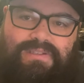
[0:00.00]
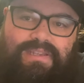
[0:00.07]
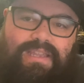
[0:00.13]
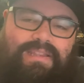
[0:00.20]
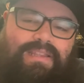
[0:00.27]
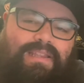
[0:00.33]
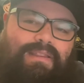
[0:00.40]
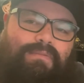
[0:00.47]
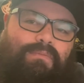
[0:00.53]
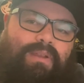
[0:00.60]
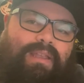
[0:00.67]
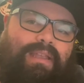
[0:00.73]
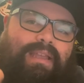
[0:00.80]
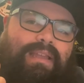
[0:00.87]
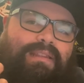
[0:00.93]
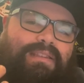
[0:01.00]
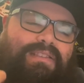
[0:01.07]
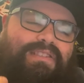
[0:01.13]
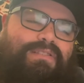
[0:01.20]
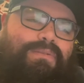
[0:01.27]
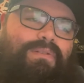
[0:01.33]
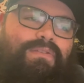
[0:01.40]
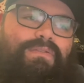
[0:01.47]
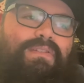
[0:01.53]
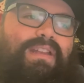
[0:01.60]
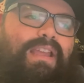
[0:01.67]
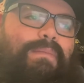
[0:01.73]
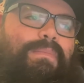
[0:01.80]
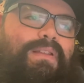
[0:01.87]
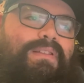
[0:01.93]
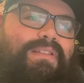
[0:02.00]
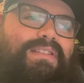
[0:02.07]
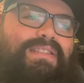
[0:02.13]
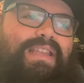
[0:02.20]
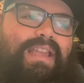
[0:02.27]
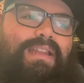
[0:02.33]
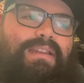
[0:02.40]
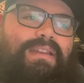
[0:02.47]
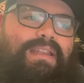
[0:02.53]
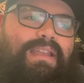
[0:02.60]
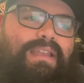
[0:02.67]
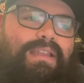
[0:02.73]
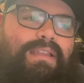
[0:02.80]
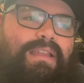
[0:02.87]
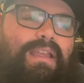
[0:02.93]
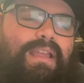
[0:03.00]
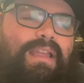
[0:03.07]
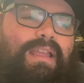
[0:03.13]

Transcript: And then we get this sort of nebulous ending